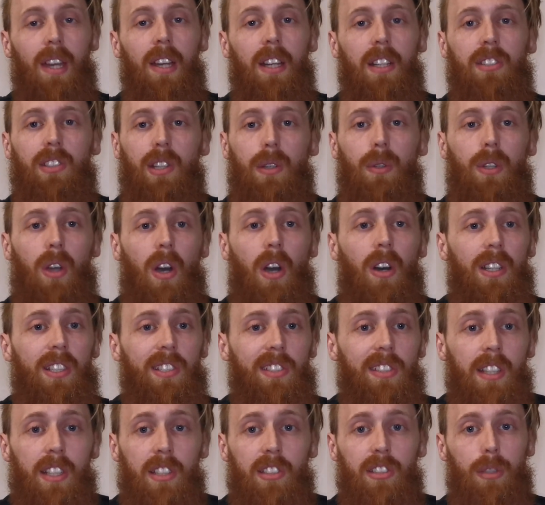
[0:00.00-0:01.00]
So
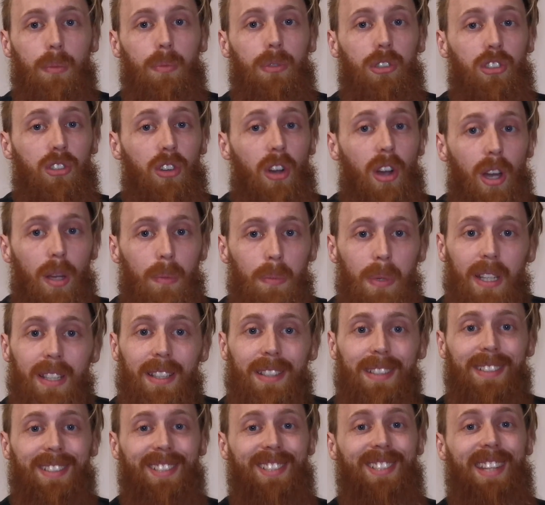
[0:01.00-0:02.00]
guys, subscribe,
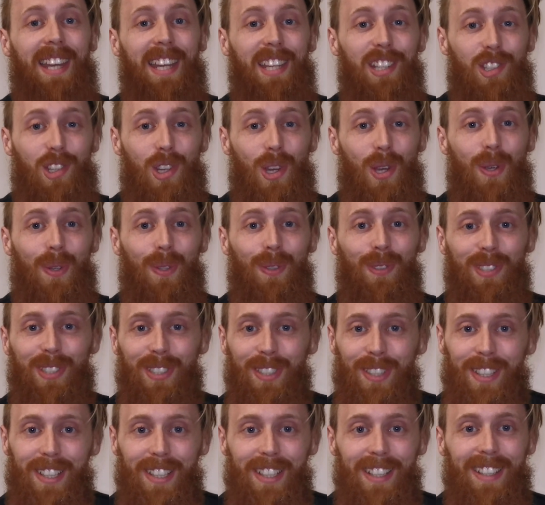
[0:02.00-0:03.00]
stay tuned,
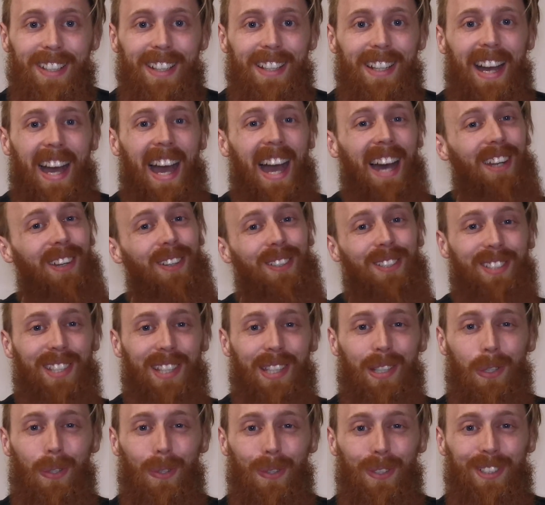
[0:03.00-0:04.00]
and I'll see
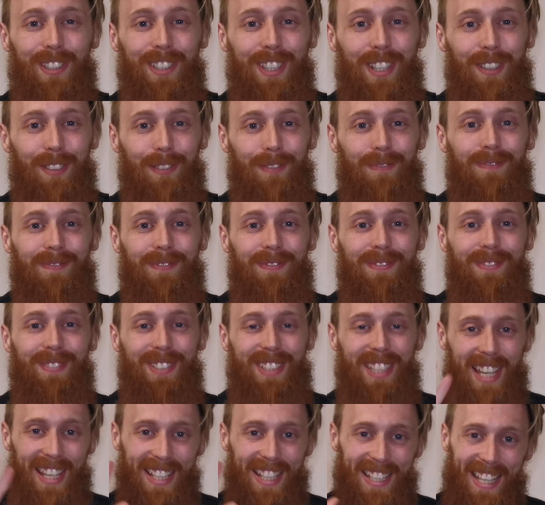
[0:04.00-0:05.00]
you all soon.
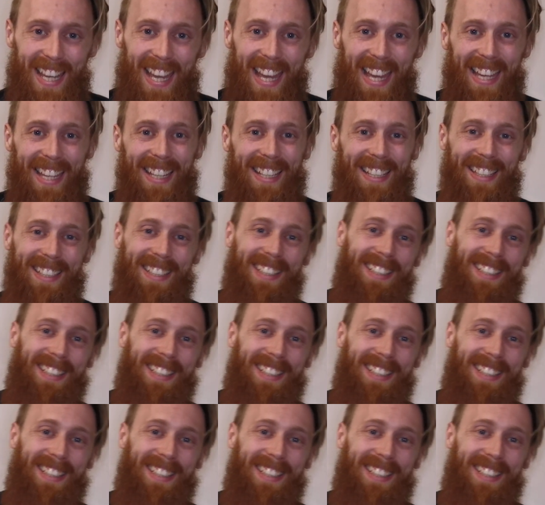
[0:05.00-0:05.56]
Take care.